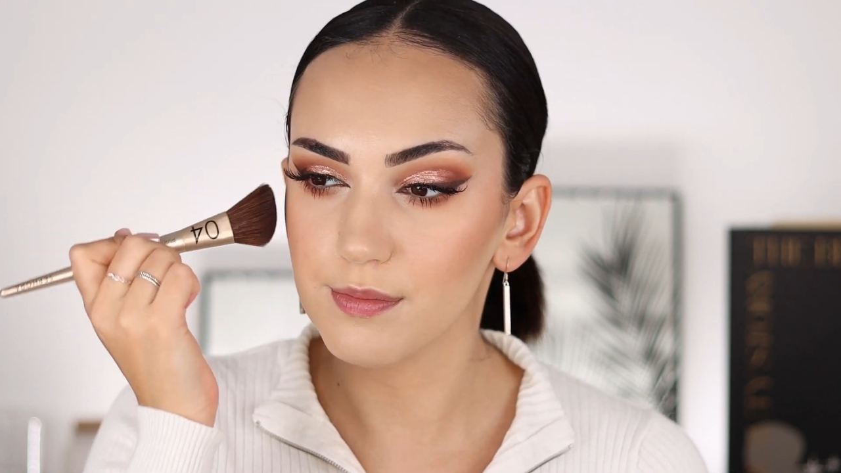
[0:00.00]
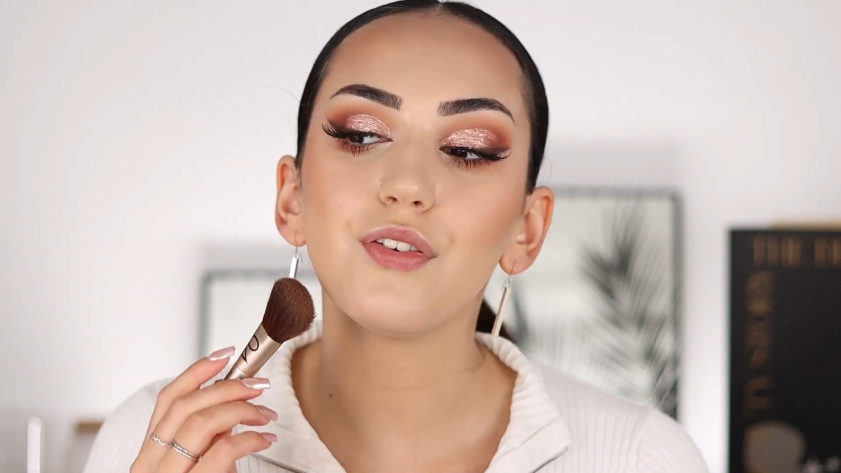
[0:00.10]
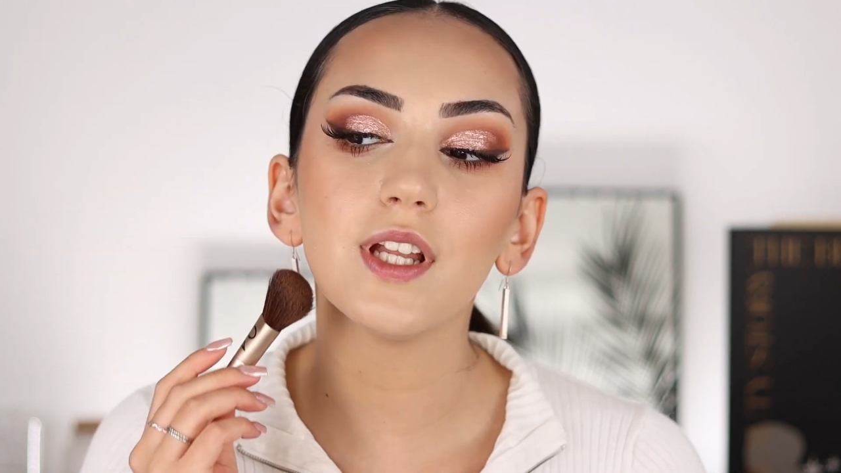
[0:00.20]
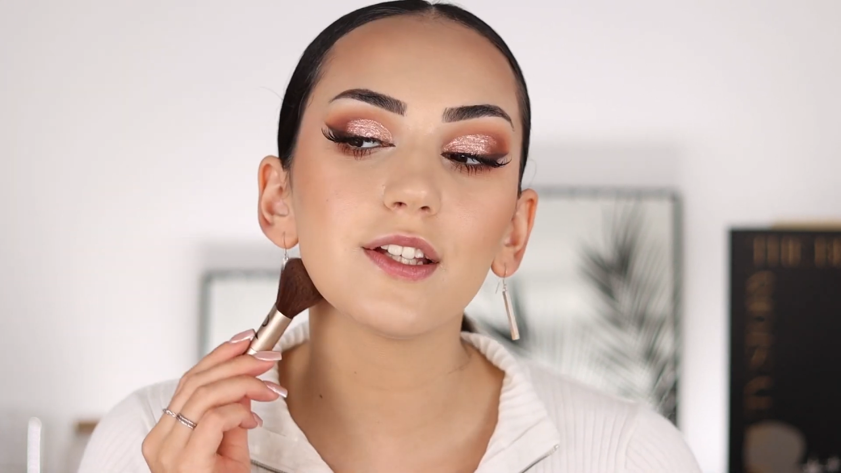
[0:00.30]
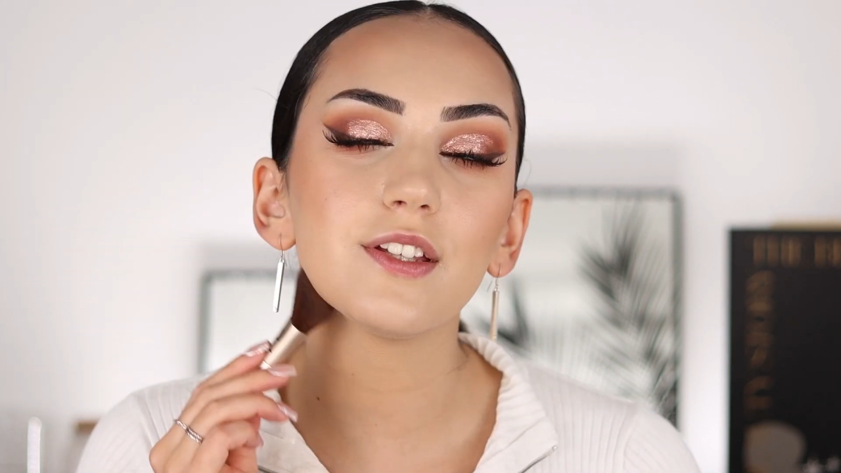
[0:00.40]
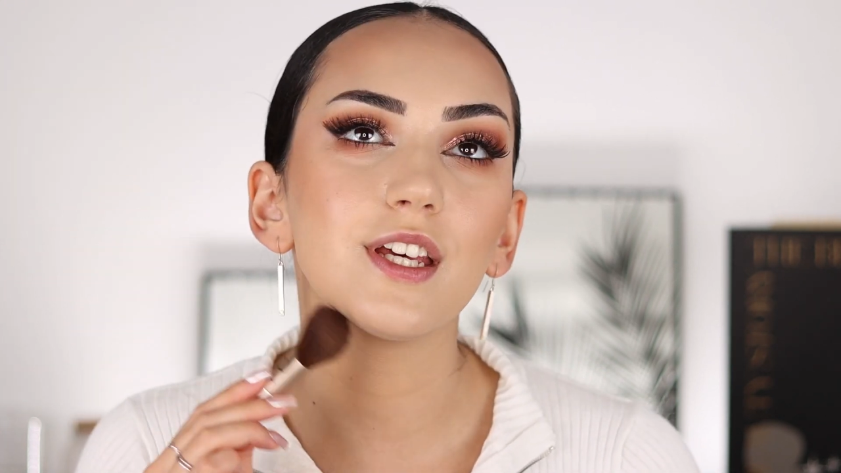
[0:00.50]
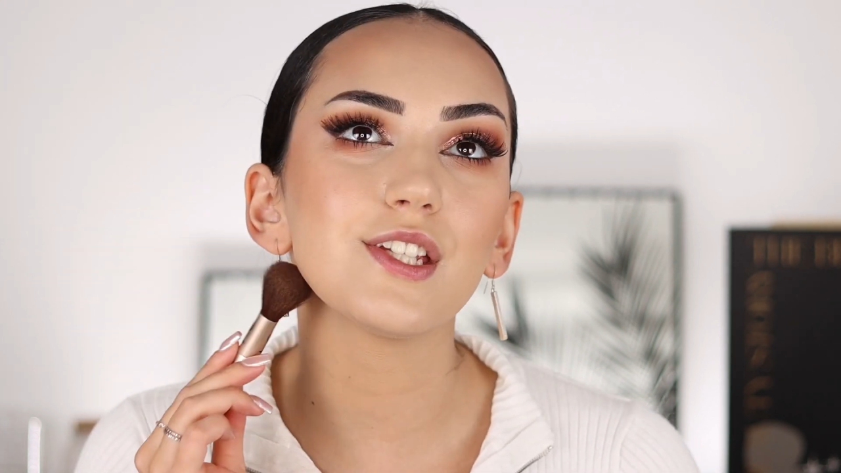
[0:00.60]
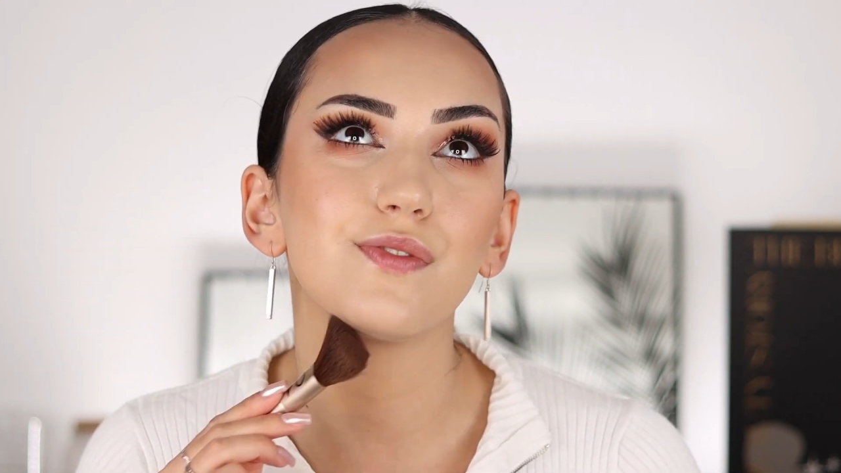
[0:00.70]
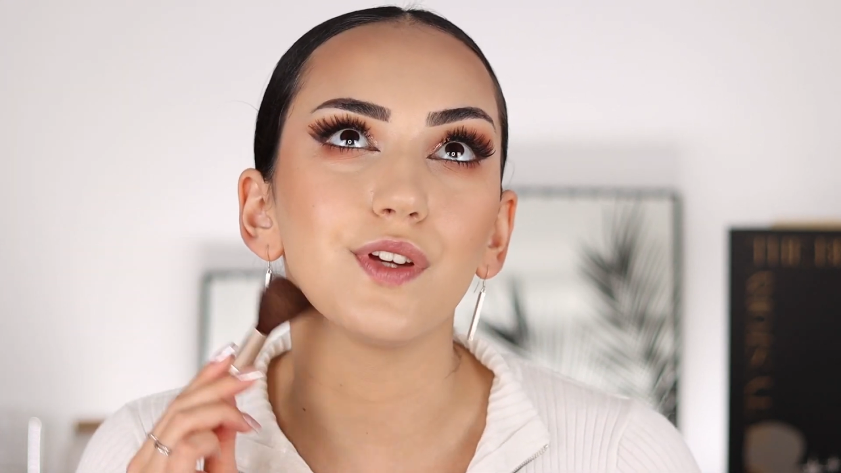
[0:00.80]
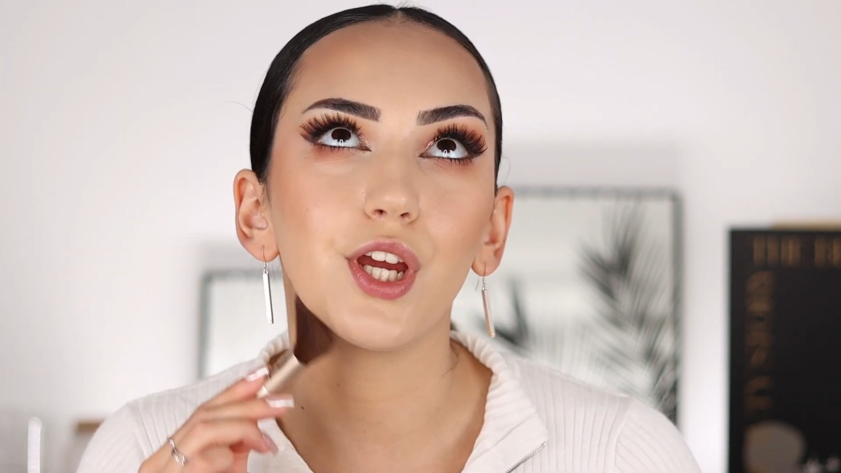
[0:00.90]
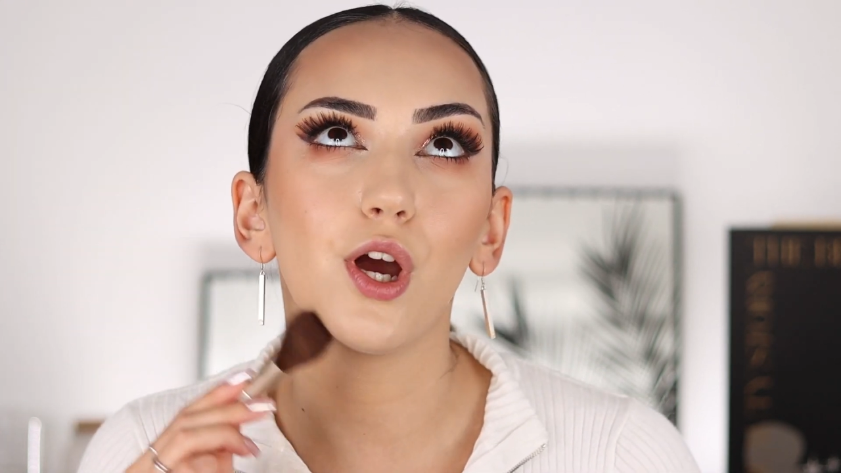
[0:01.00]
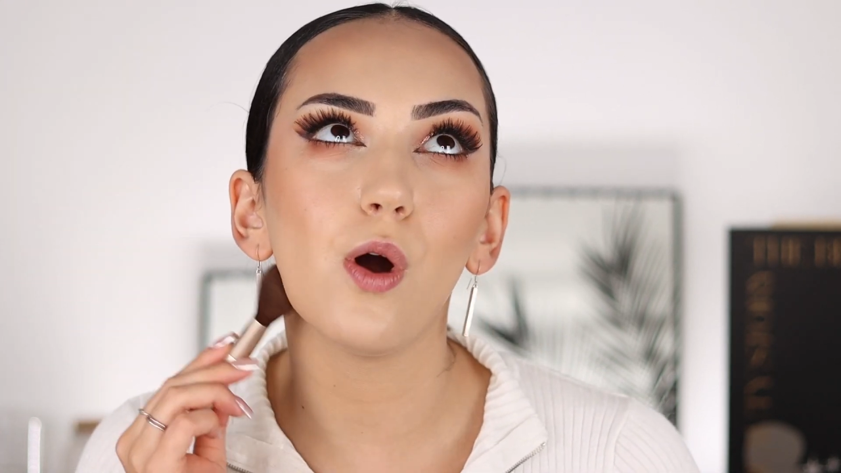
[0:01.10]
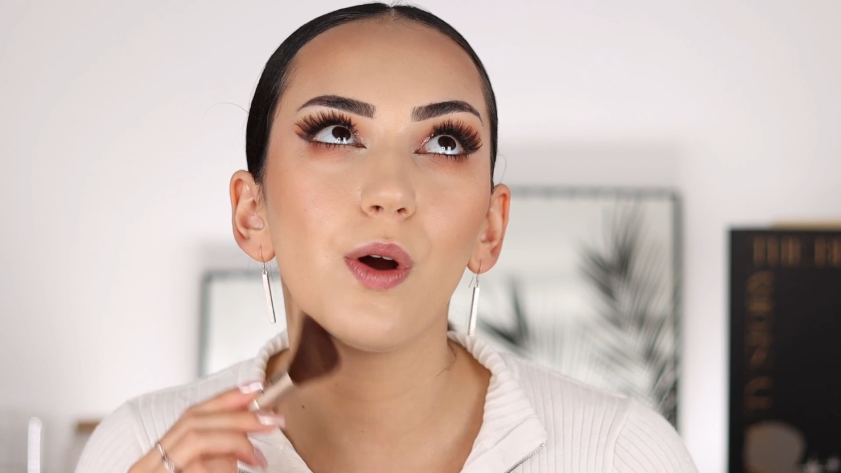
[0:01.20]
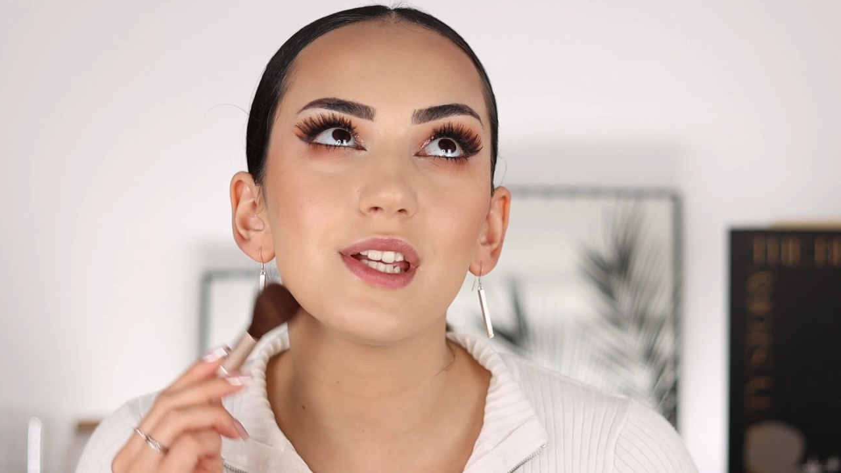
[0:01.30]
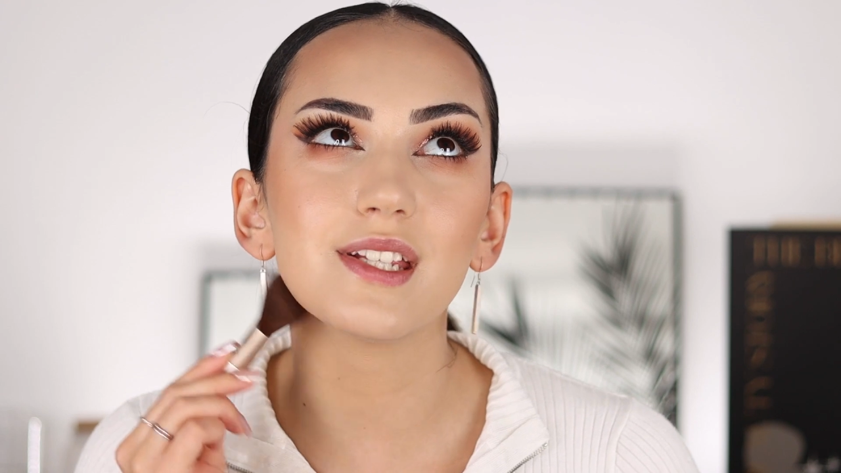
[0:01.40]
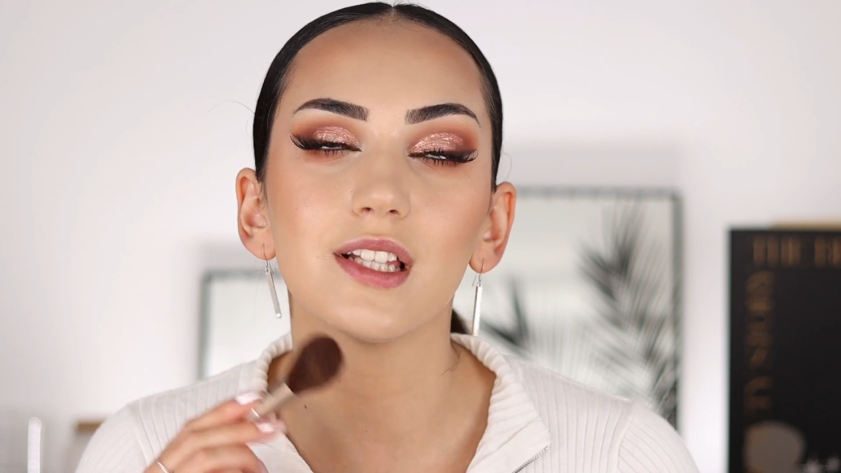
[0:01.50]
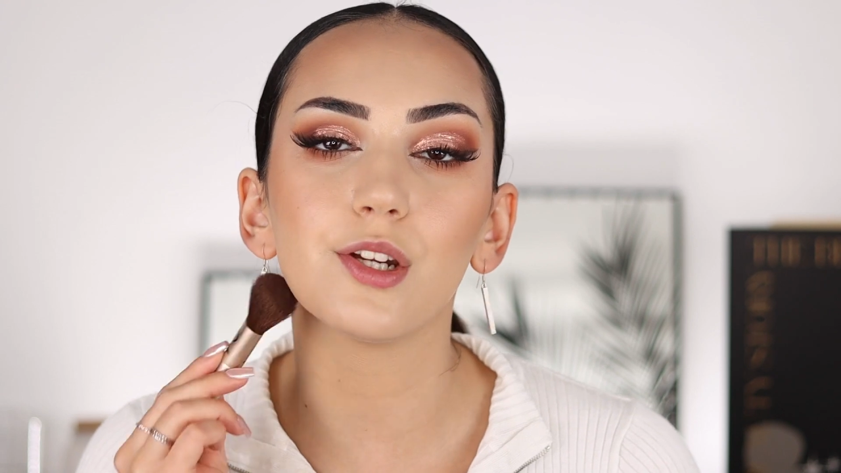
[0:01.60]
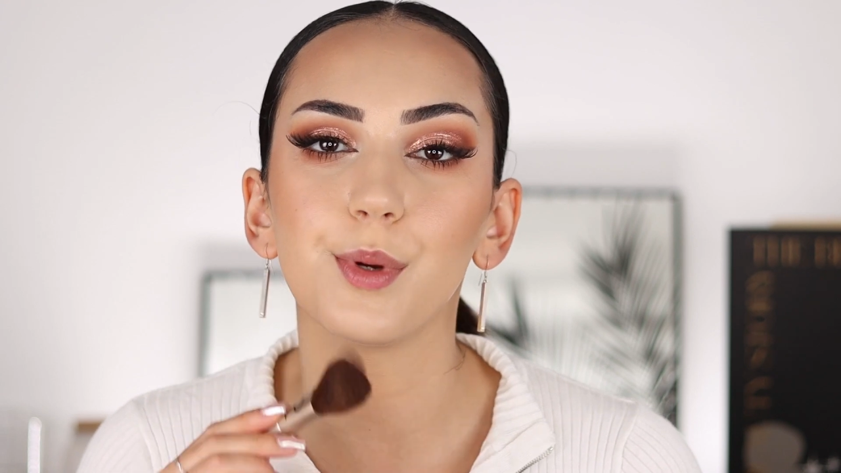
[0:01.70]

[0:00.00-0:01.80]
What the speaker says: I feel like today's video is a little